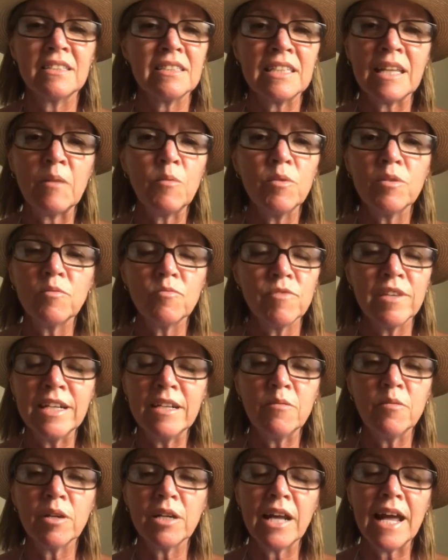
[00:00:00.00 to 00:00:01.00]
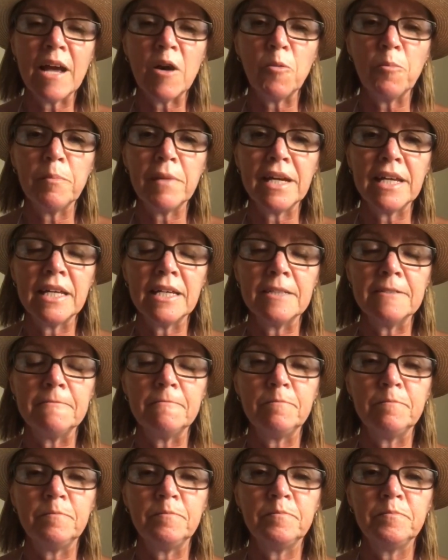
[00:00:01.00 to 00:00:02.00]
they wouldn't really want to help me.
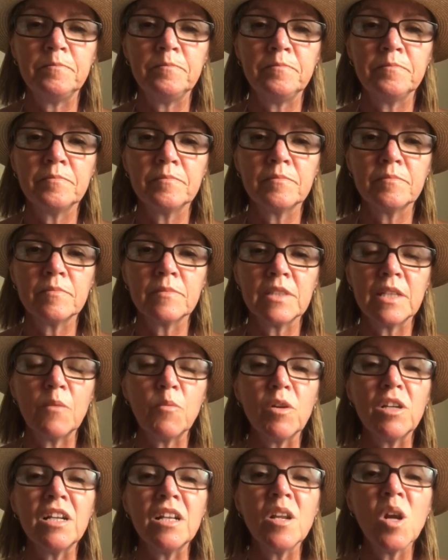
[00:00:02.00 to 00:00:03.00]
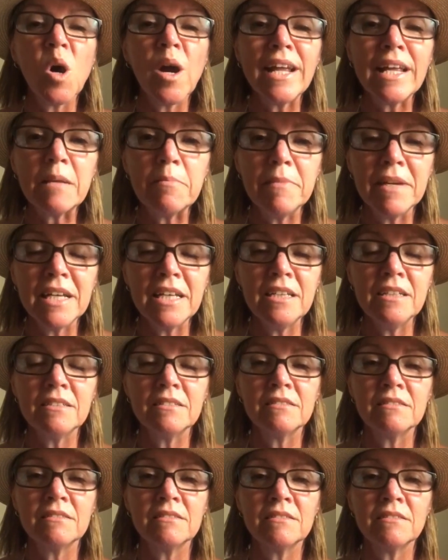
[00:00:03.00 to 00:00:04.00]
They wouldn't like me.
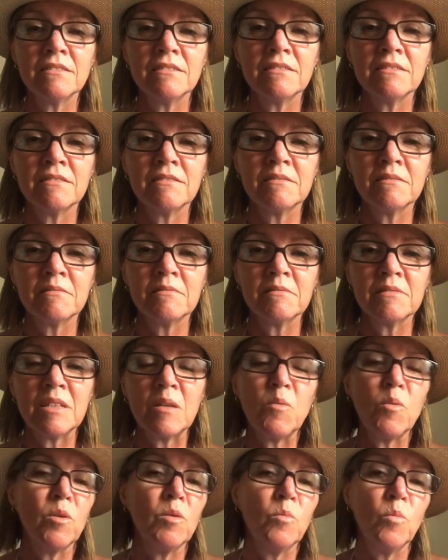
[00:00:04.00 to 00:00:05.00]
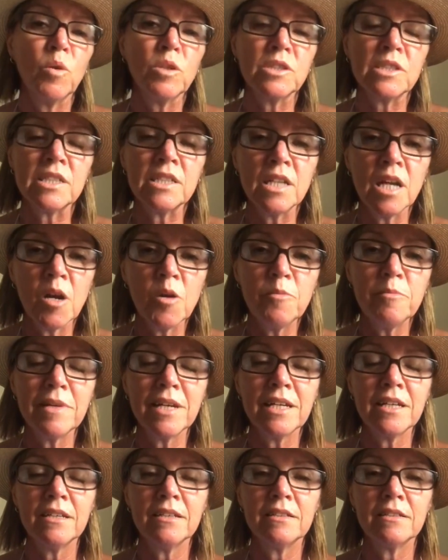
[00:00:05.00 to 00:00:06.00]
They wouldn't want to know
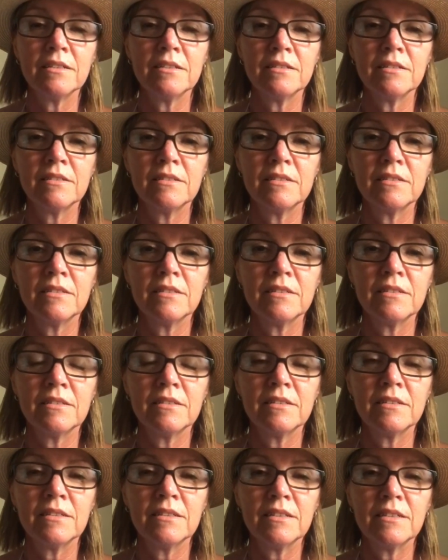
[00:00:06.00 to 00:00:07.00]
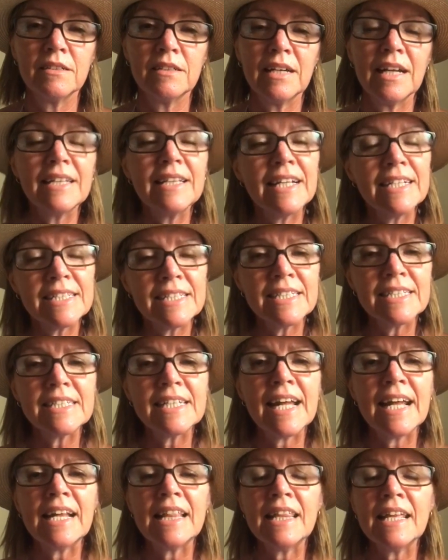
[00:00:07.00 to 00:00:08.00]
me. And that's the
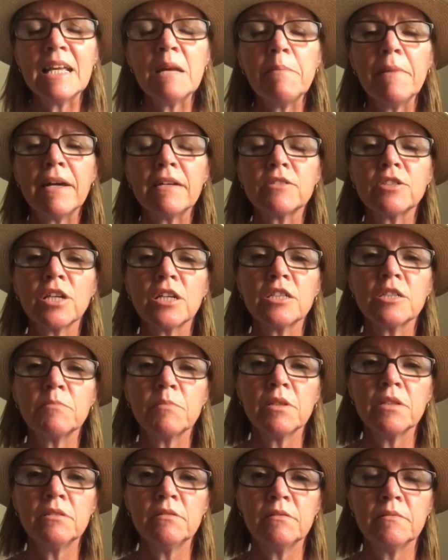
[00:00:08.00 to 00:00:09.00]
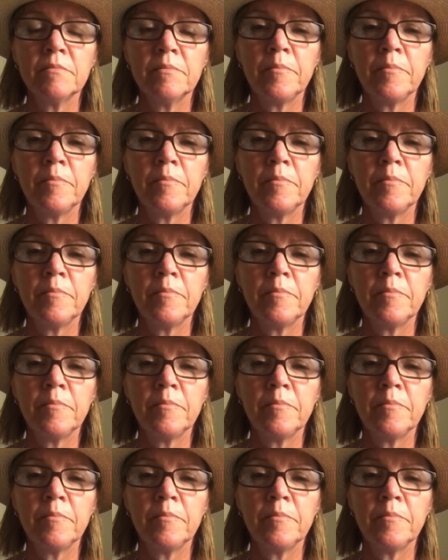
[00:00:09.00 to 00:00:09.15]
sad thing about judgment,